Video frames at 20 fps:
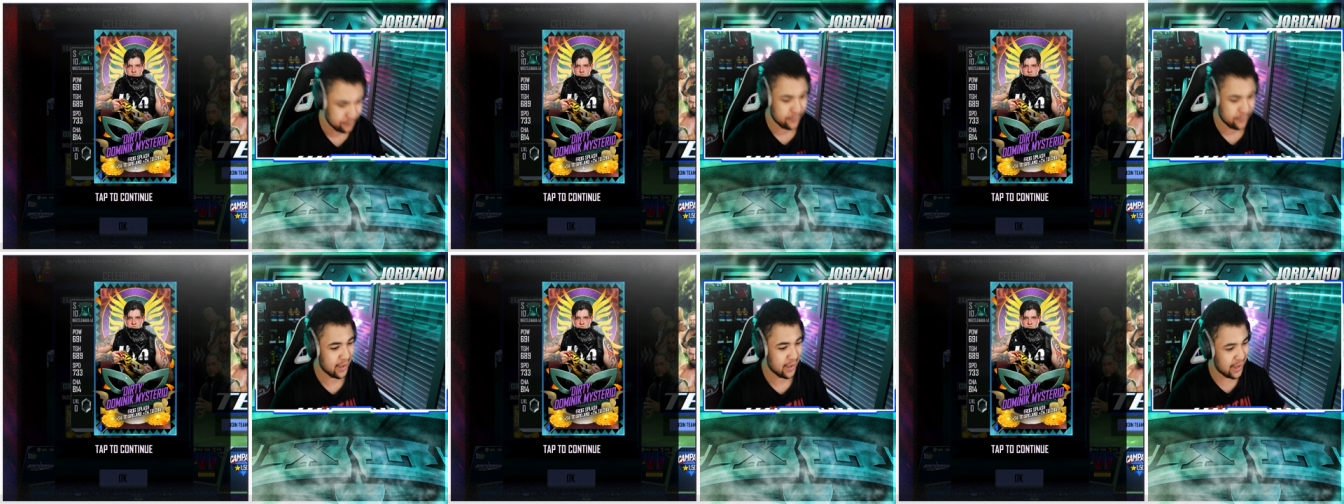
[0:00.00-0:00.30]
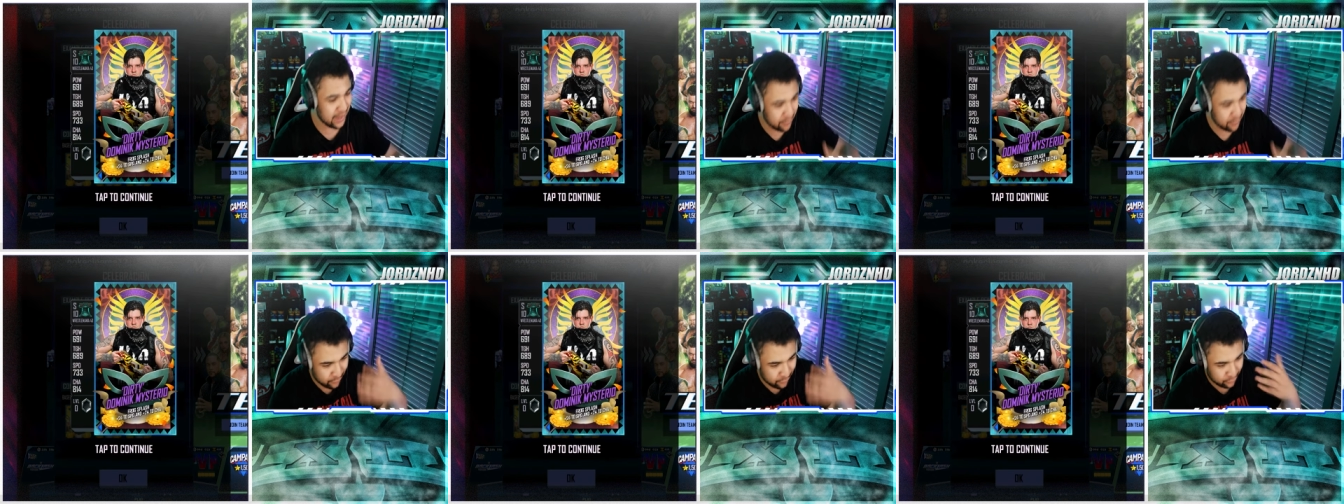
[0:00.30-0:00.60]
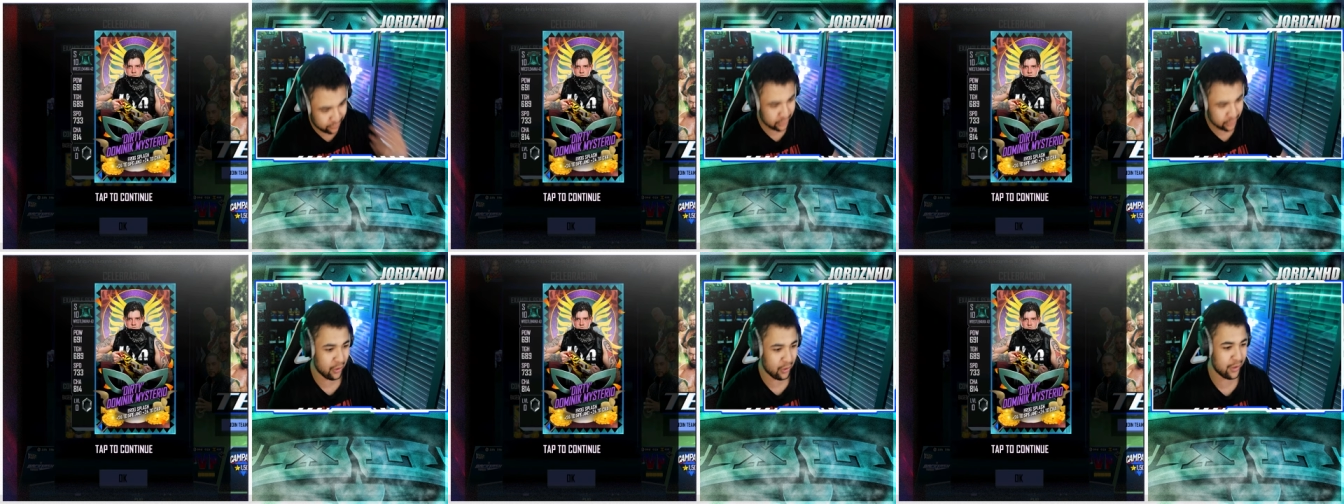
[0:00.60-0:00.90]
And then we've
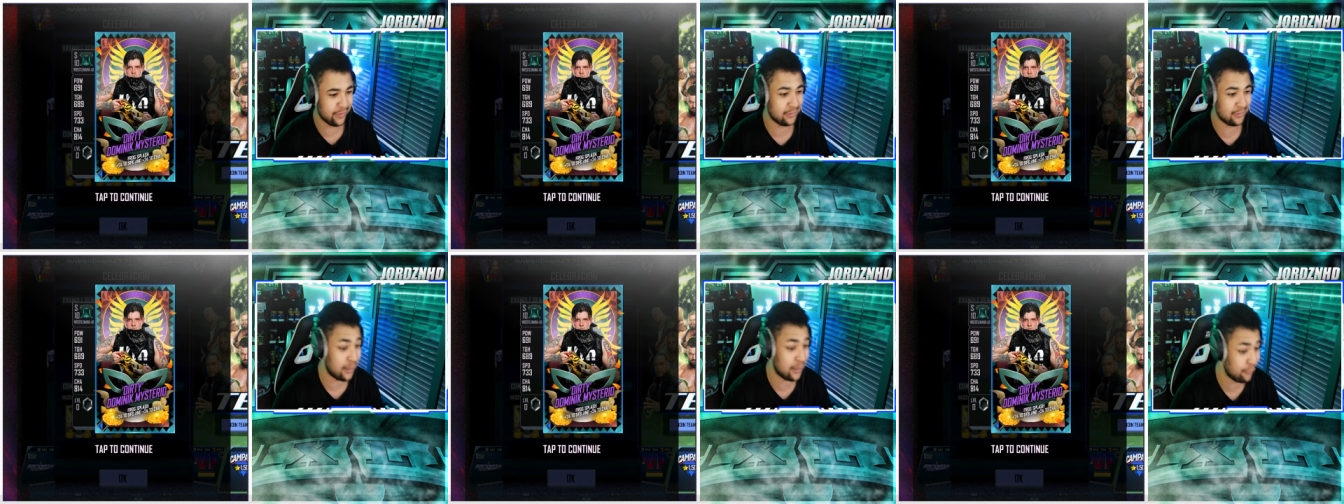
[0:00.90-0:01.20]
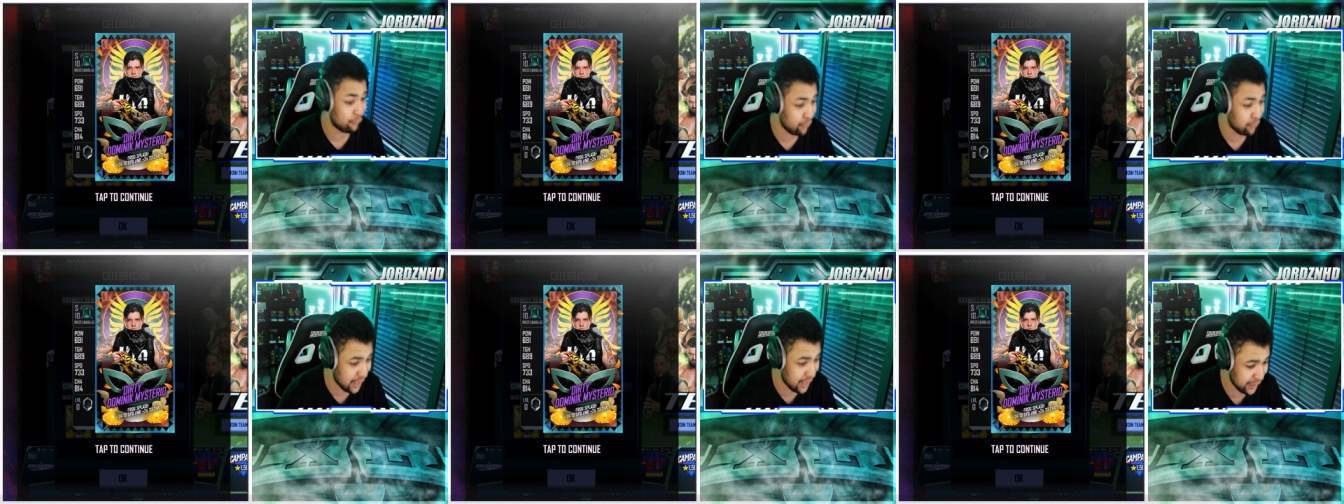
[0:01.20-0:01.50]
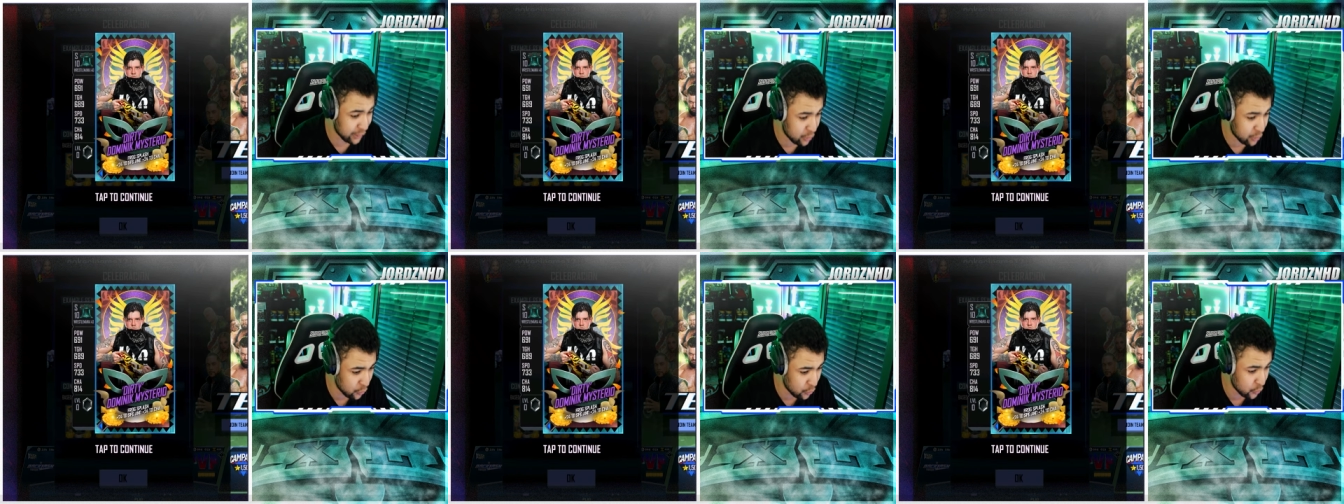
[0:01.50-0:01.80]
also got a
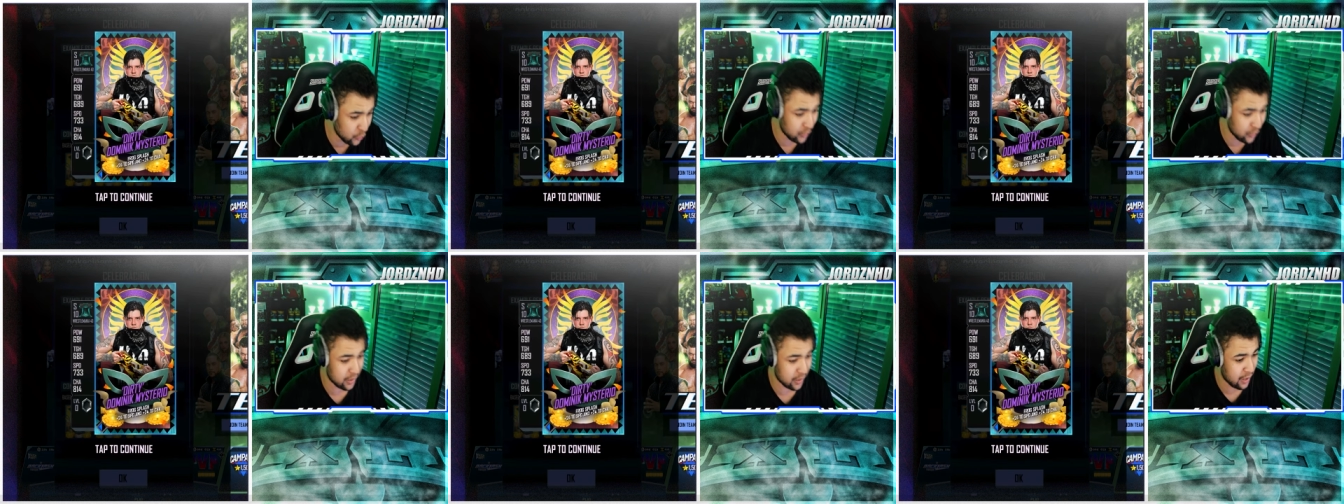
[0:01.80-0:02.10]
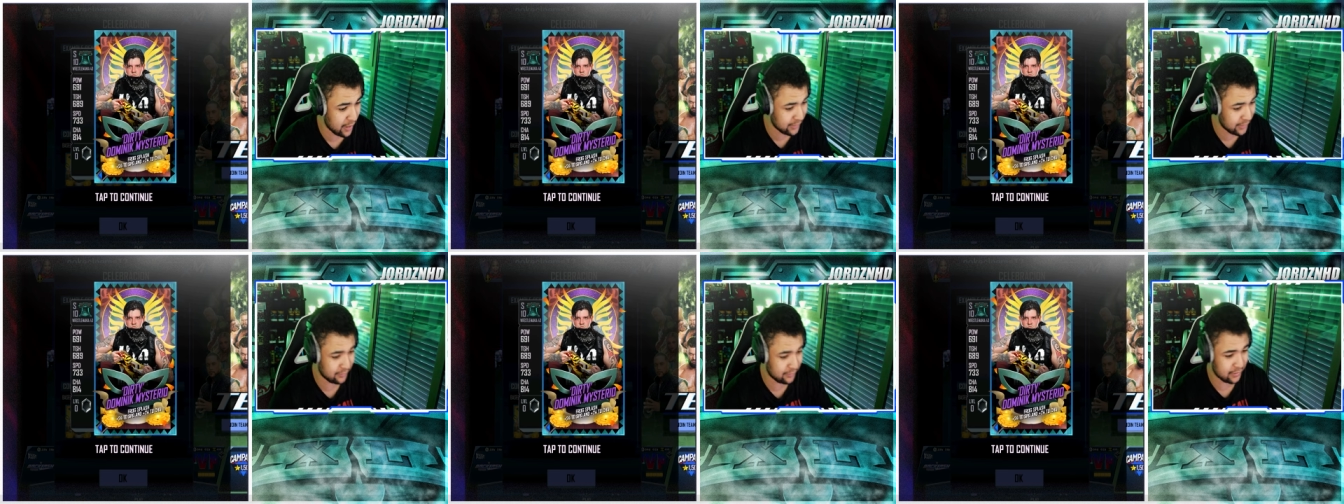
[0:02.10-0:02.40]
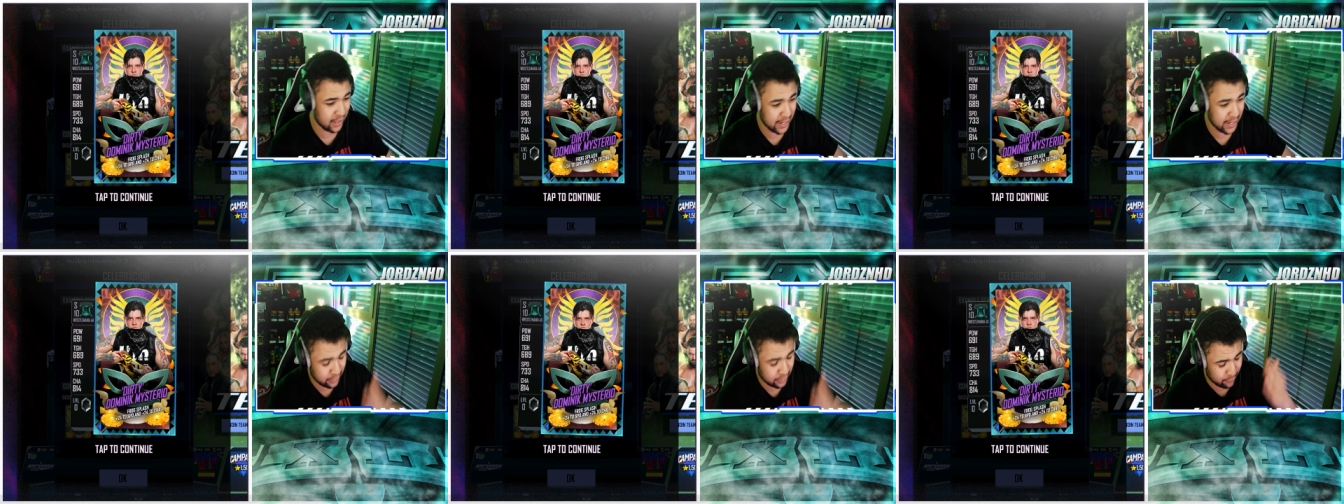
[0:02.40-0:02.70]
really cool card
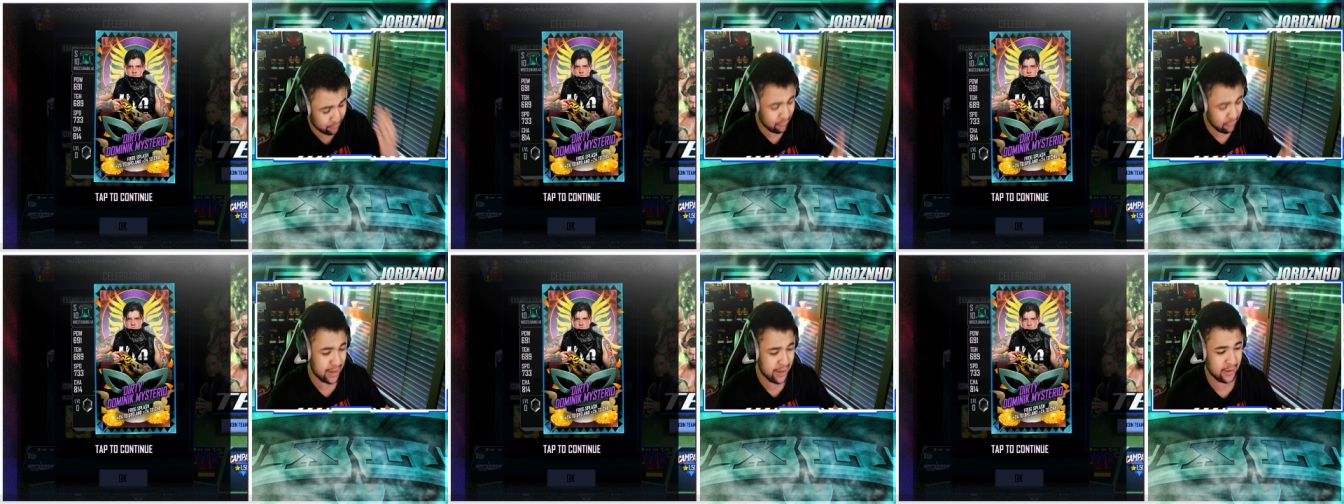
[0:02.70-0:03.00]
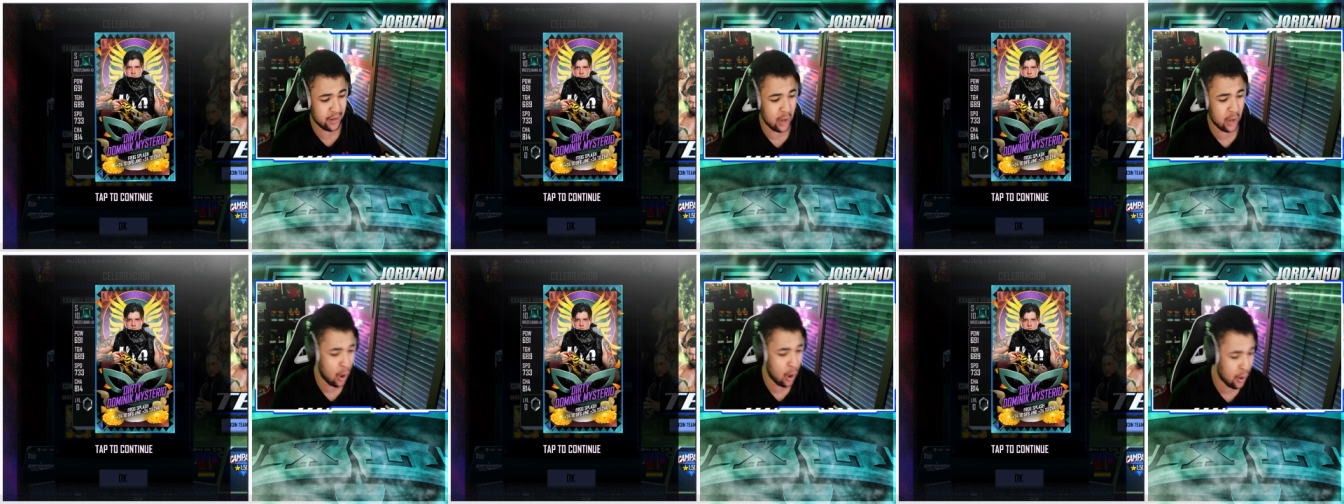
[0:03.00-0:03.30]
design and render